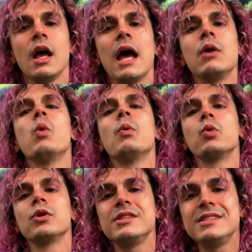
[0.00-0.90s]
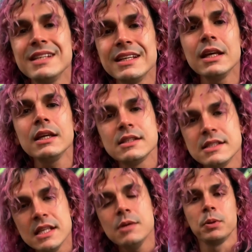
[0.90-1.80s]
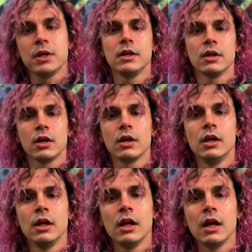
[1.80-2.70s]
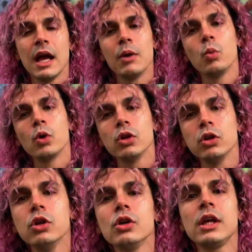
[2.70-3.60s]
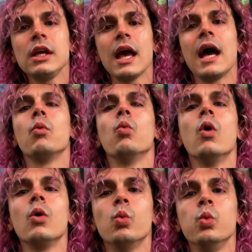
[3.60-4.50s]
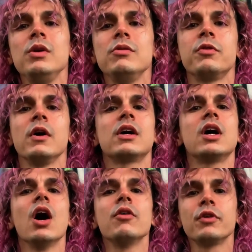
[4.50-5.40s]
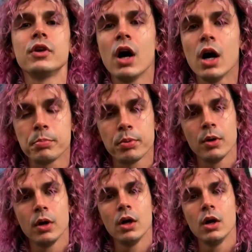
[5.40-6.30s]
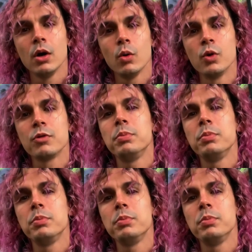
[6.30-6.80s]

And when we're digging deep here and we're looking at what we've covered up, with